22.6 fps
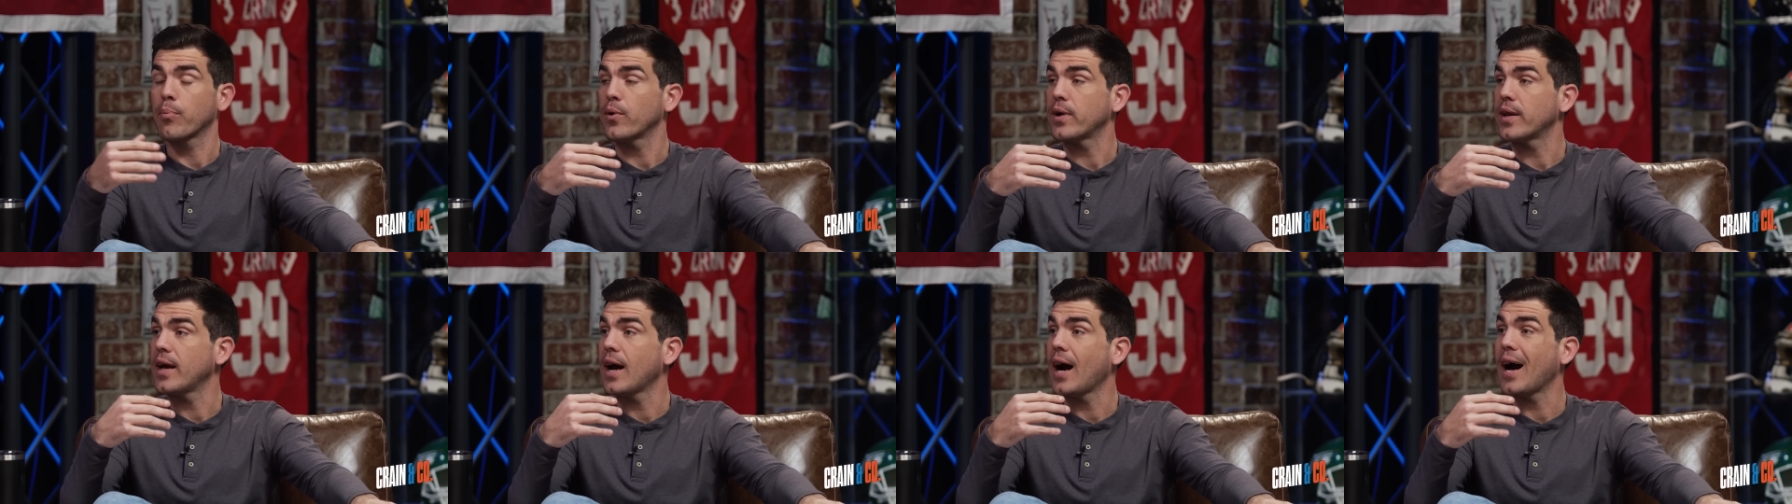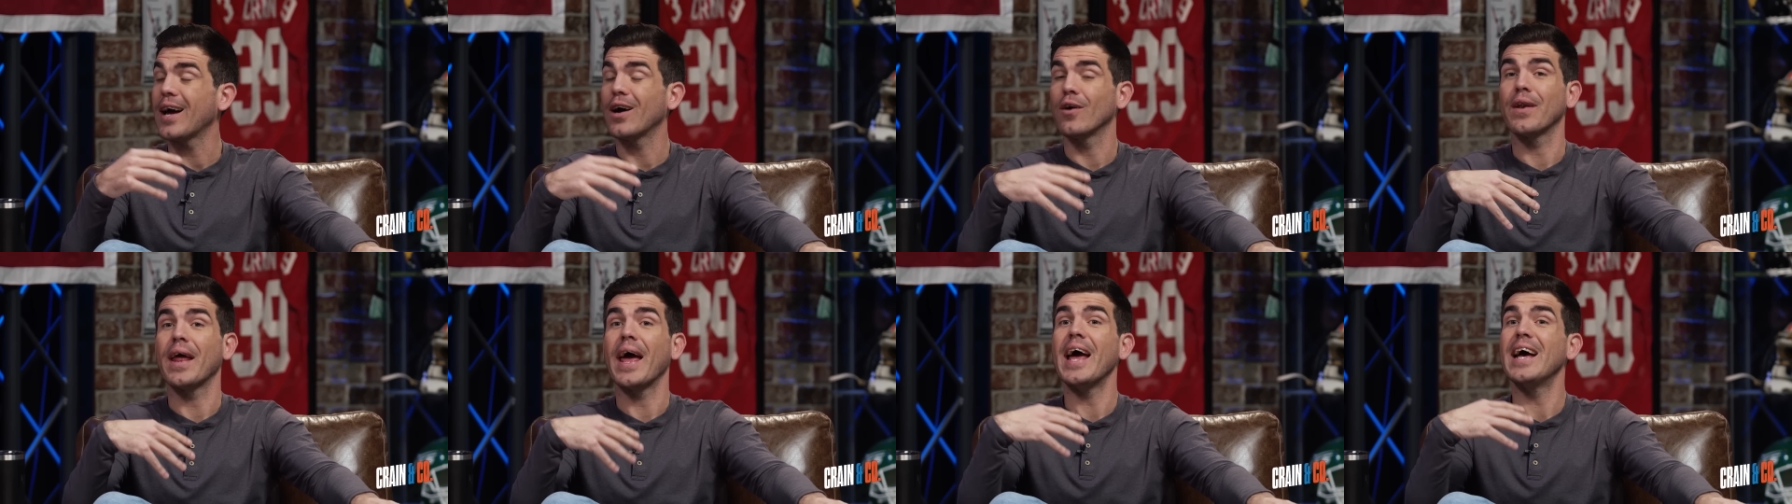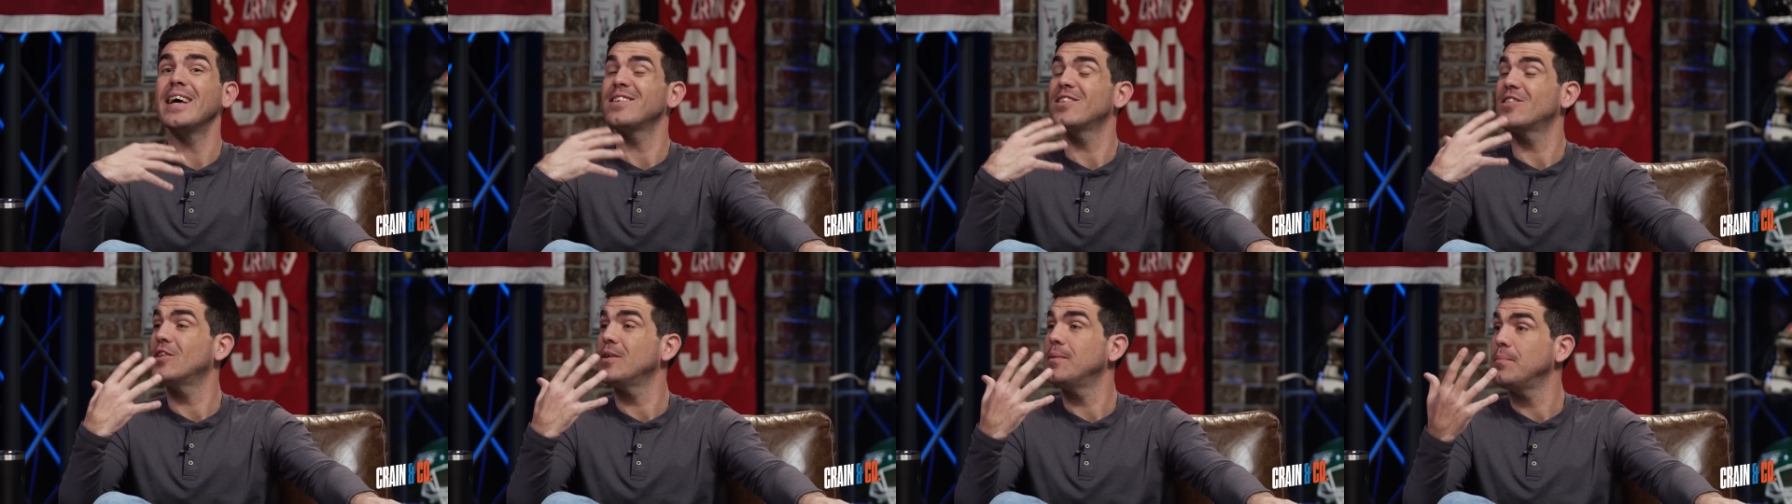pretty high on.
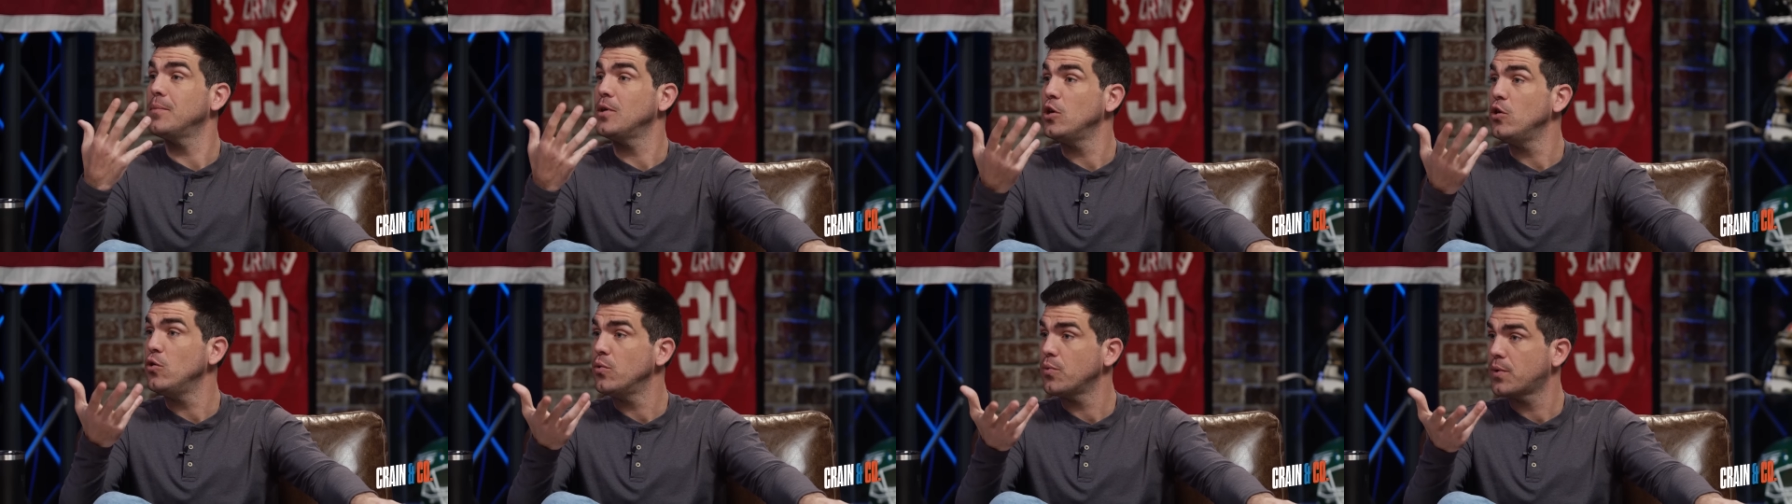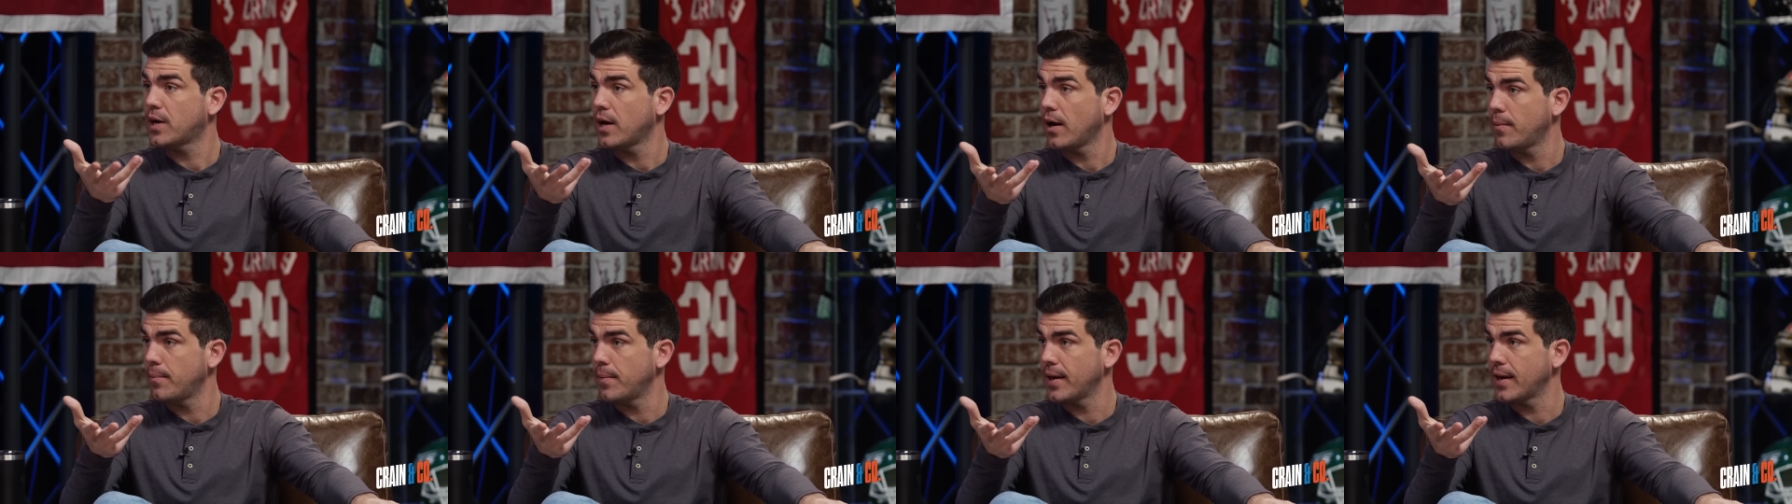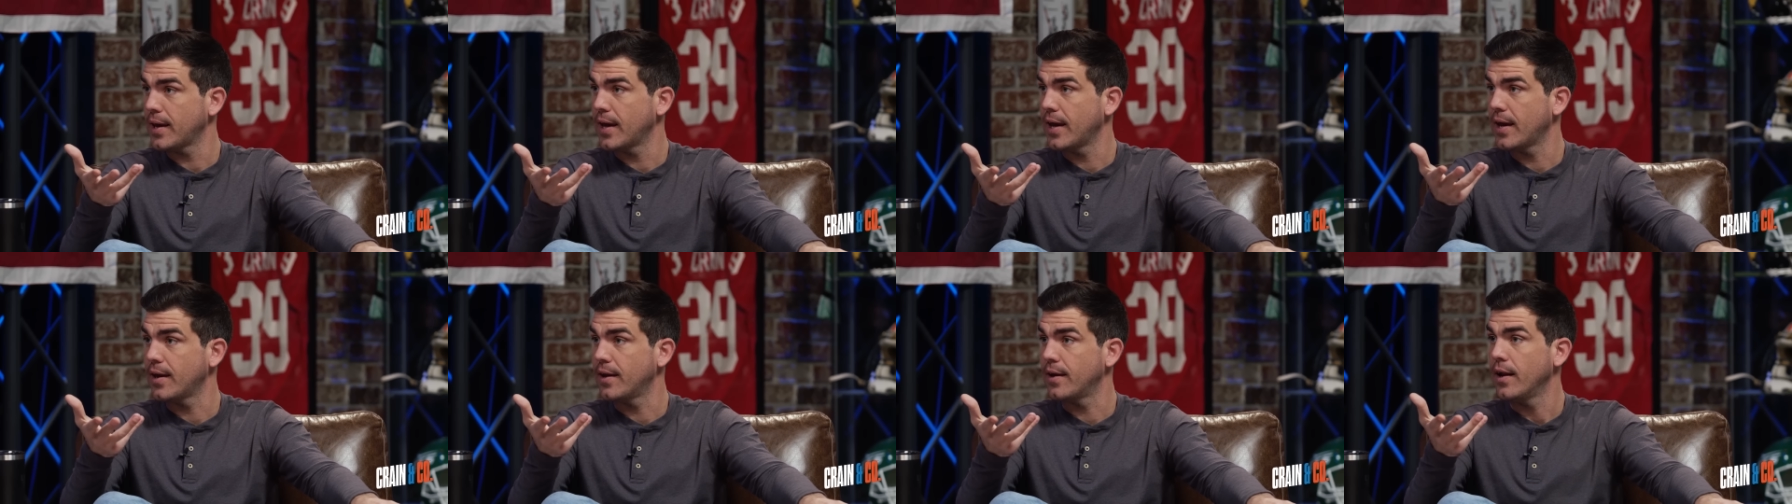SMU
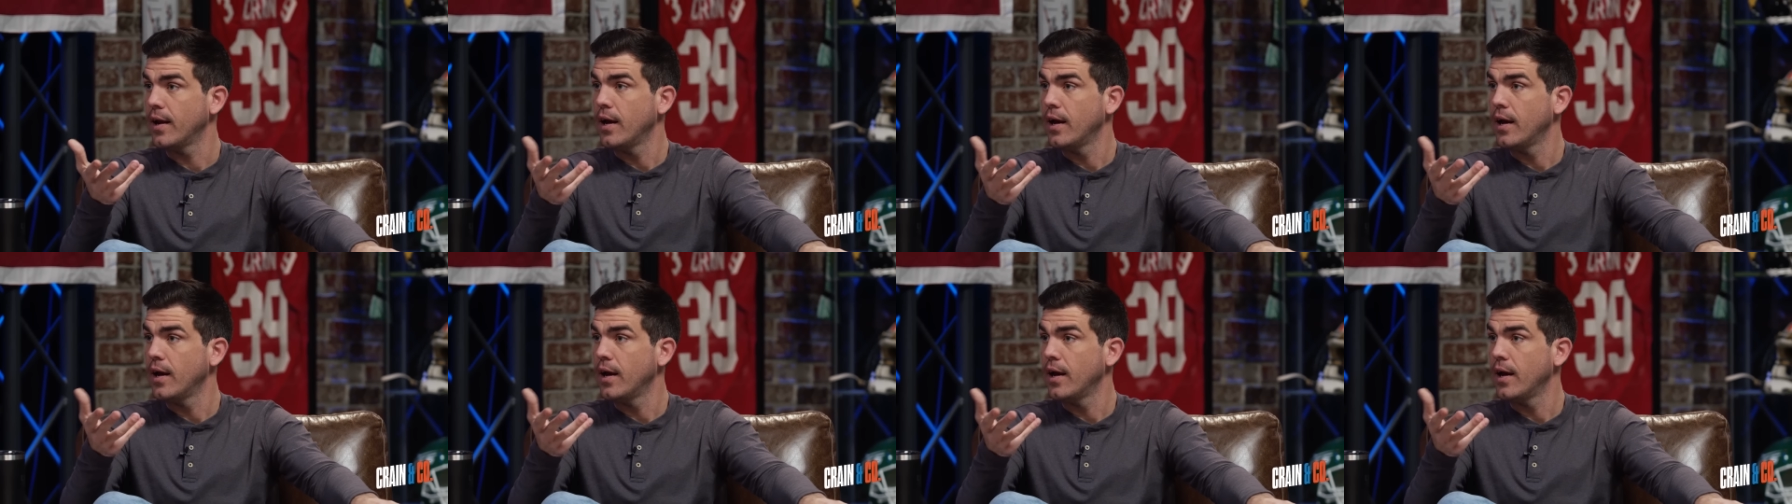coming in.